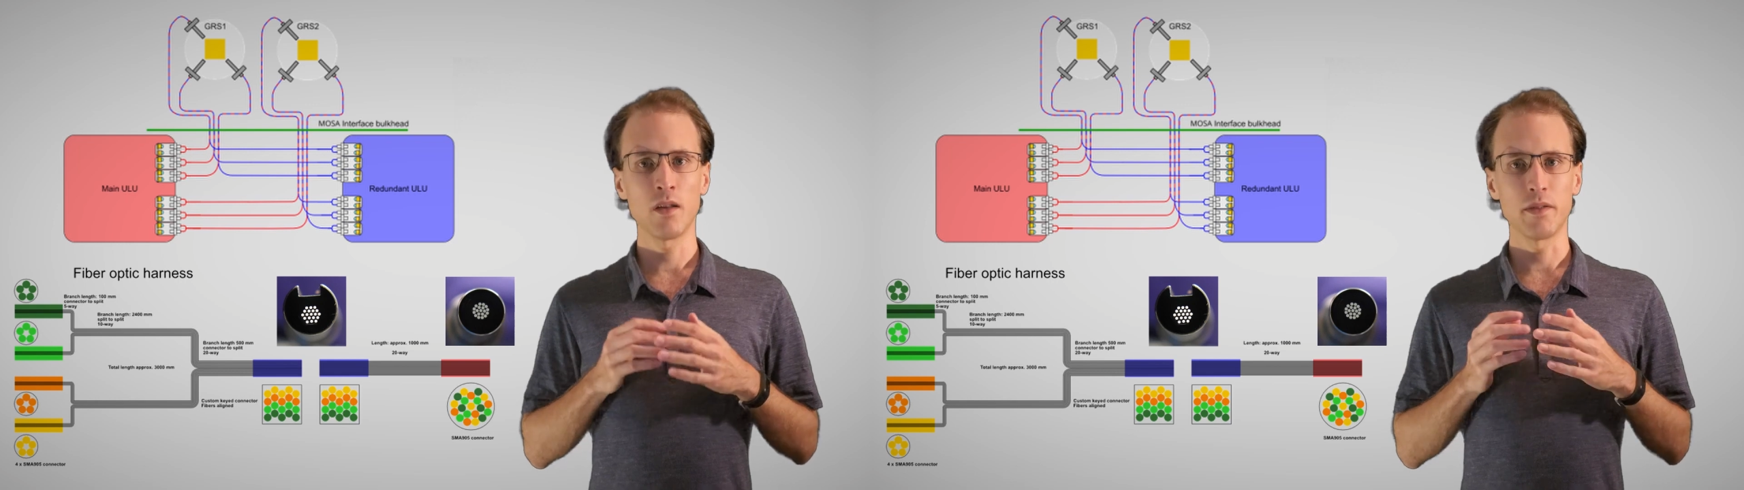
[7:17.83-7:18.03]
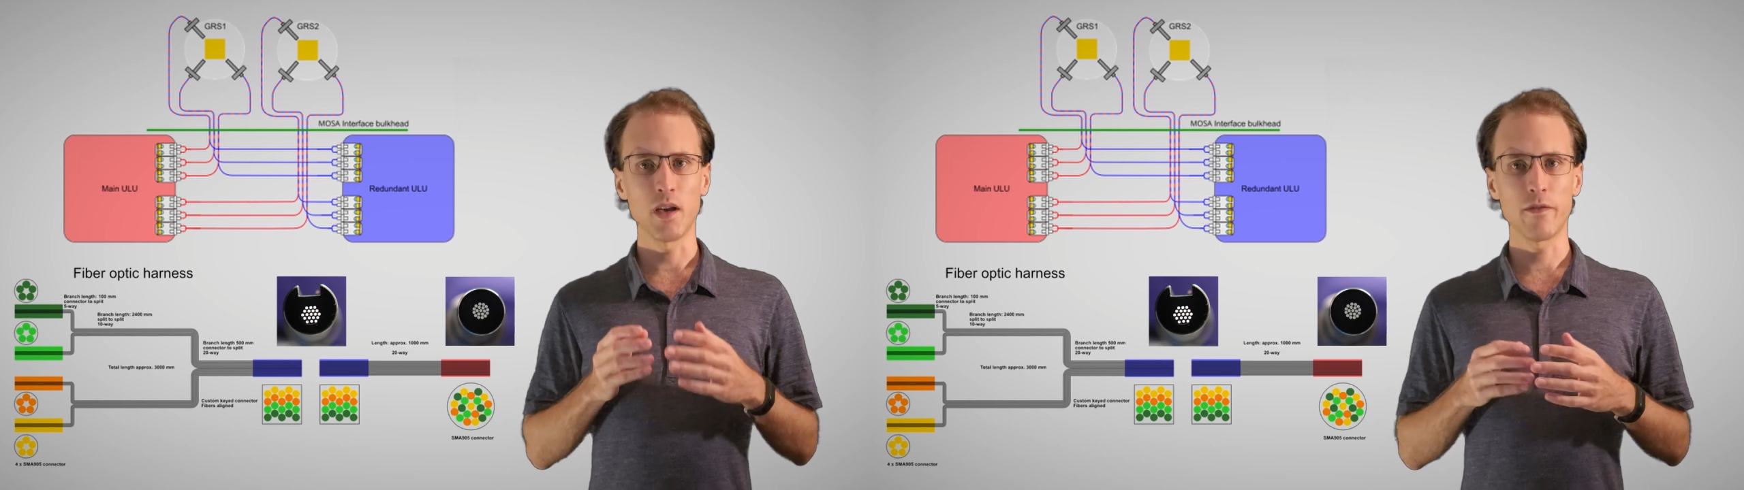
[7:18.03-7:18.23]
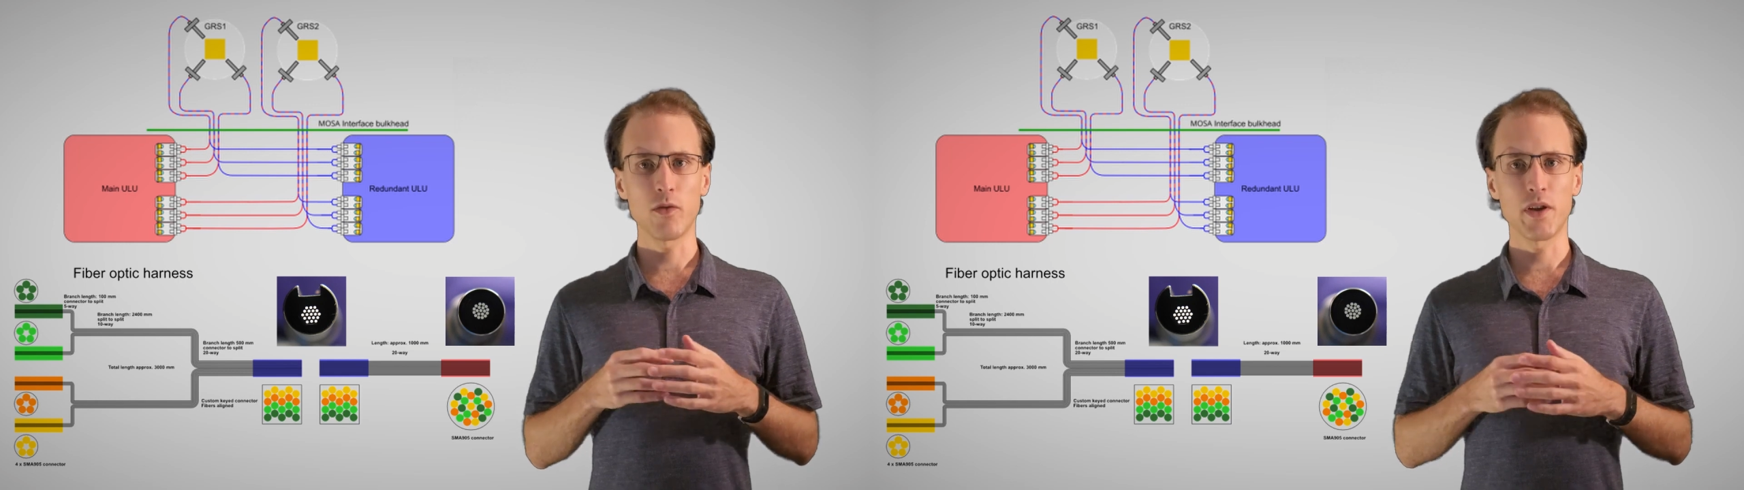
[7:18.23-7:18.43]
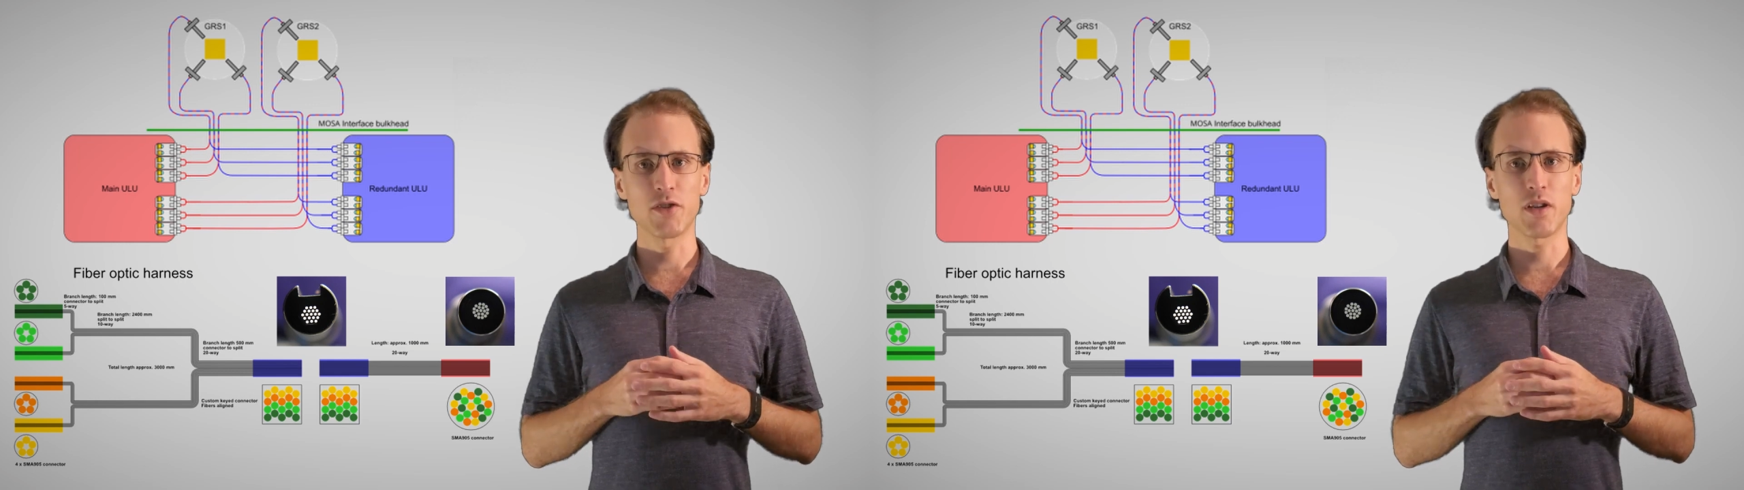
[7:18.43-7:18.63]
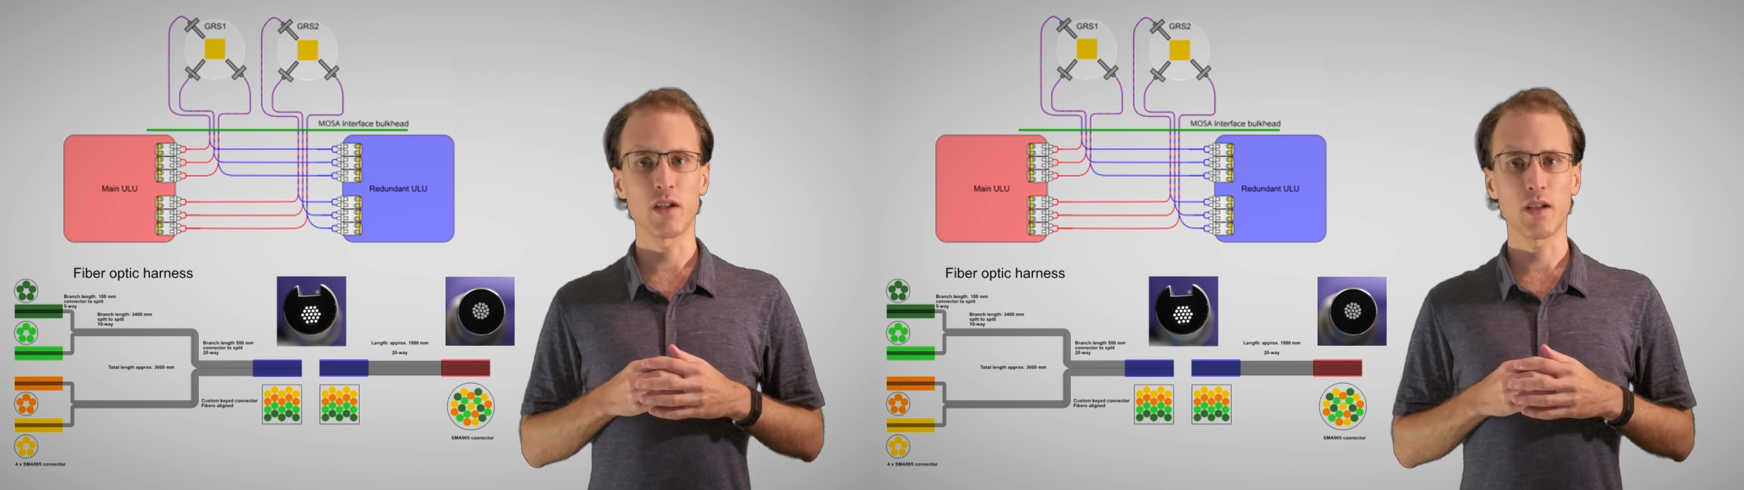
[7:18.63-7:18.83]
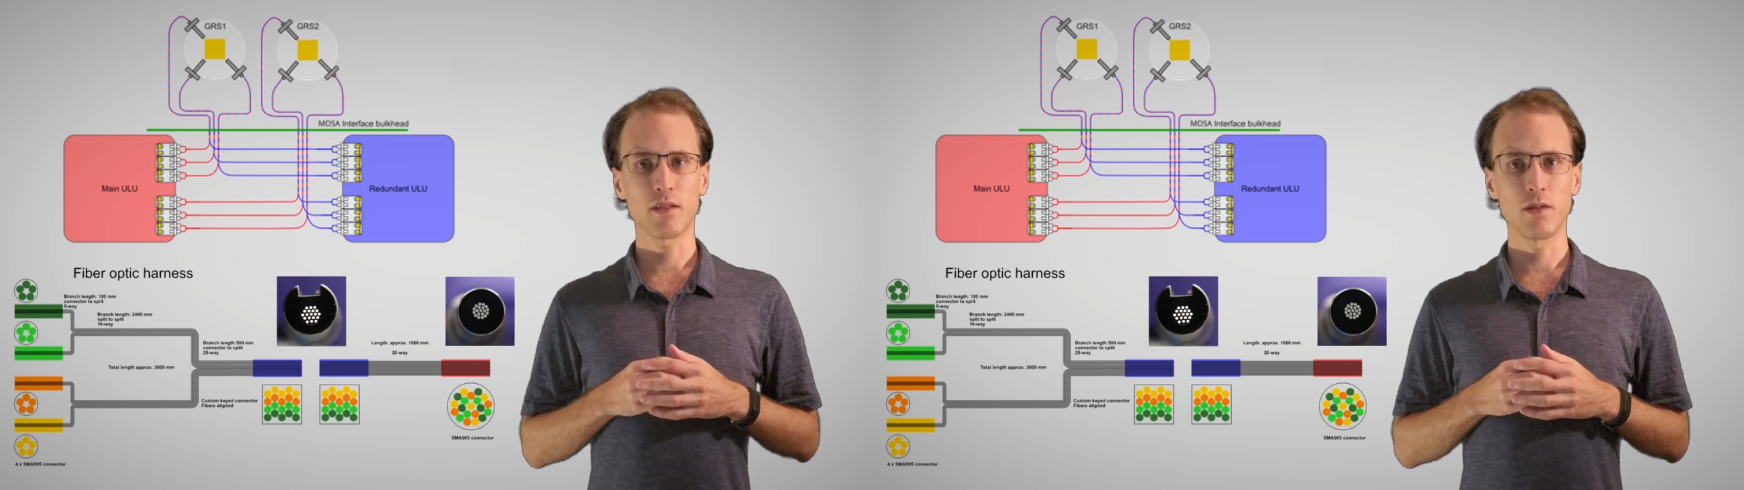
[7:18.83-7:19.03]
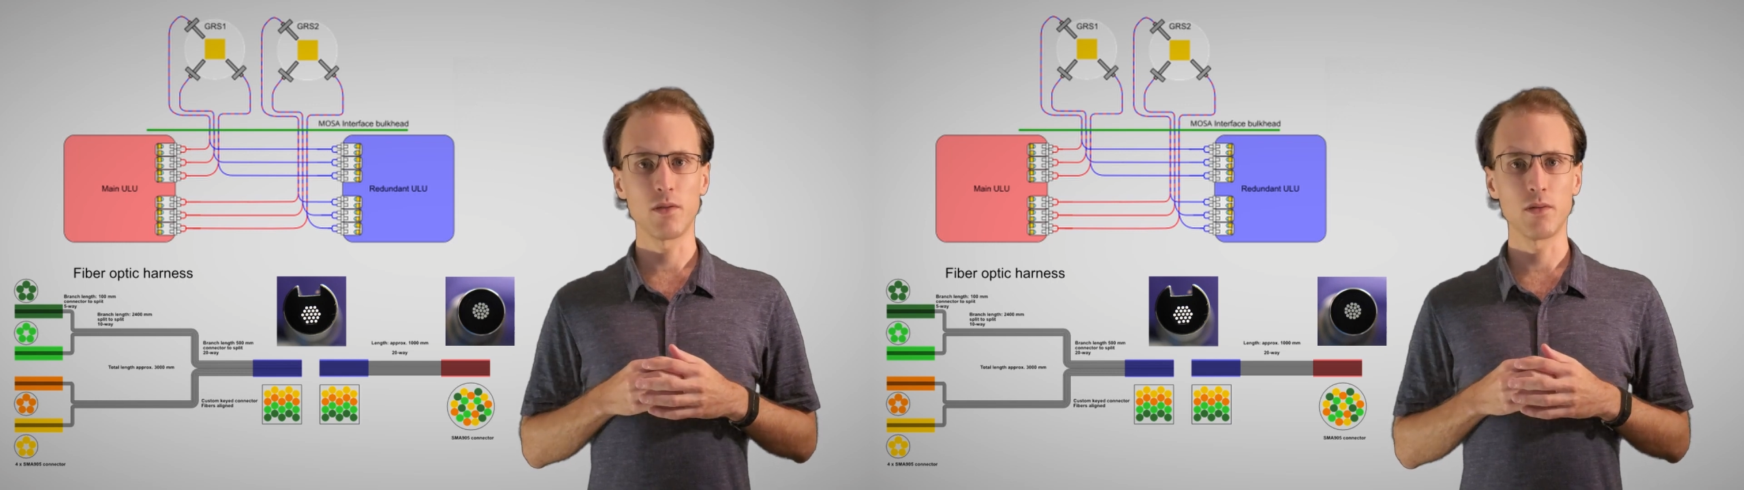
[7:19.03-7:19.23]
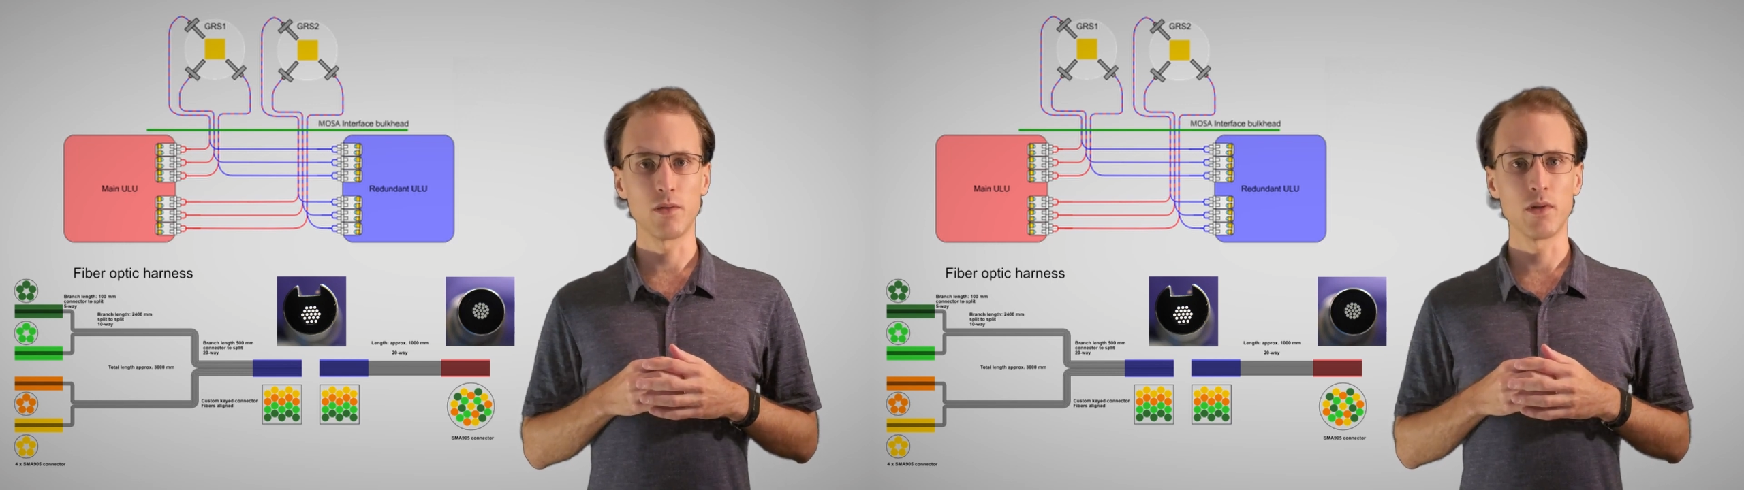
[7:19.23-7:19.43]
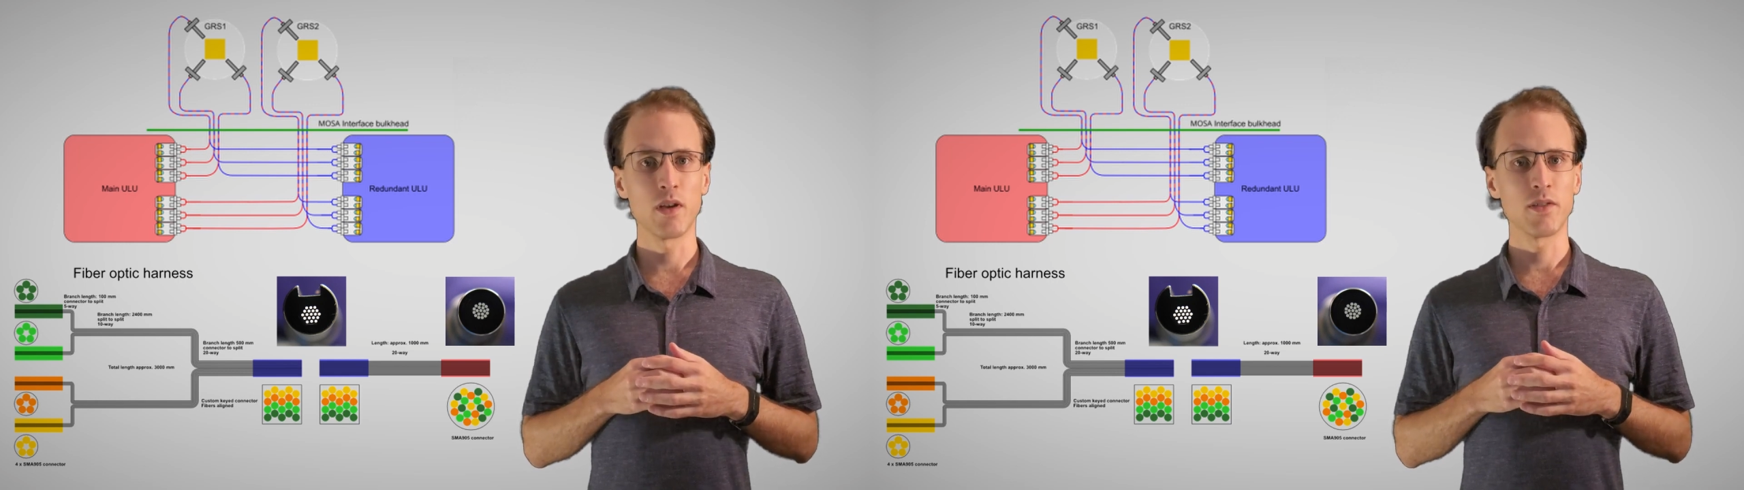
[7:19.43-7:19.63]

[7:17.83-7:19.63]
The FOH connects the ULU